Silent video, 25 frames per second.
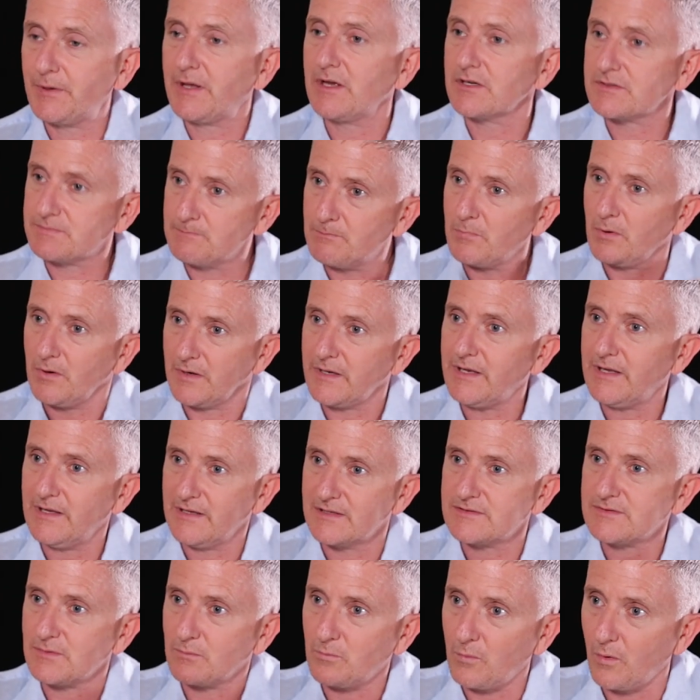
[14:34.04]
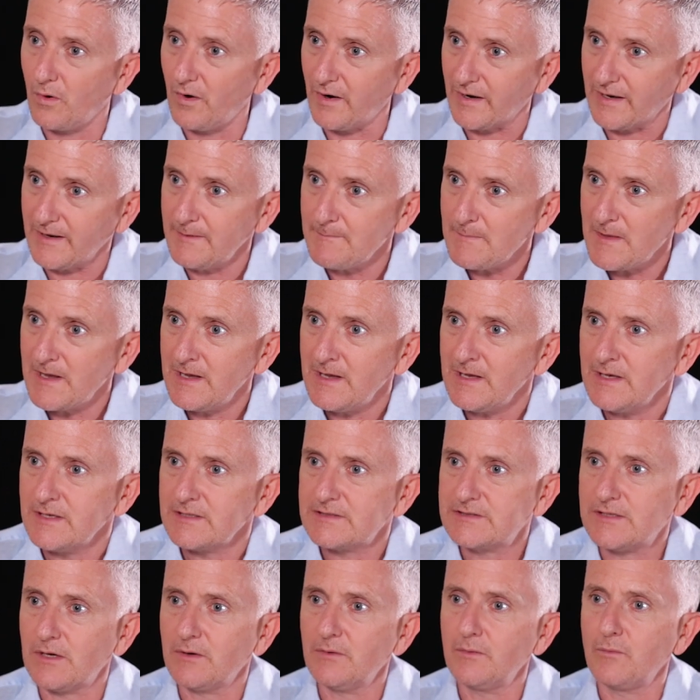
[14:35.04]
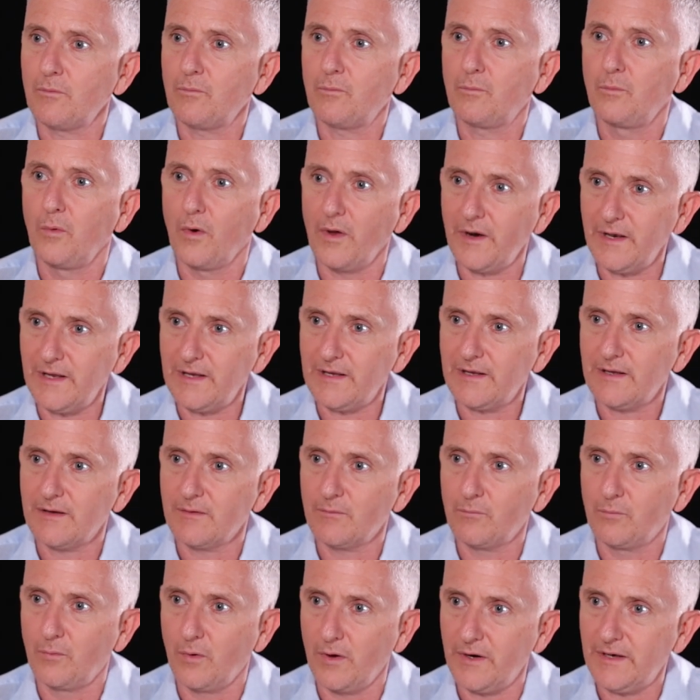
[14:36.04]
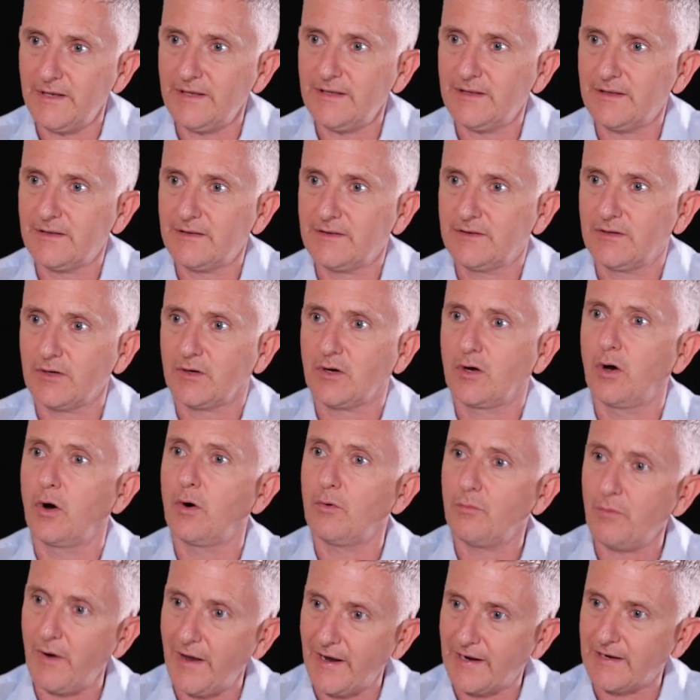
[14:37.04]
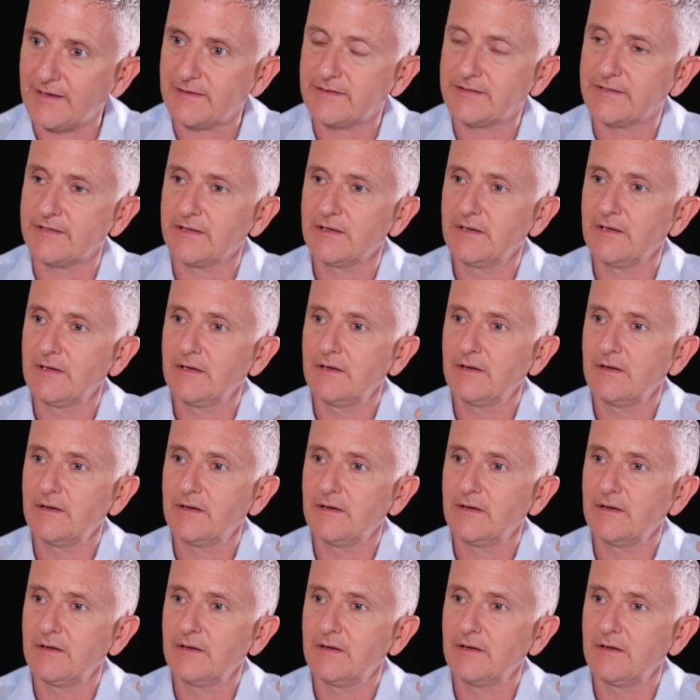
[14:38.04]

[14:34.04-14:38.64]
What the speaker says: Because money is a worry. So running the correct...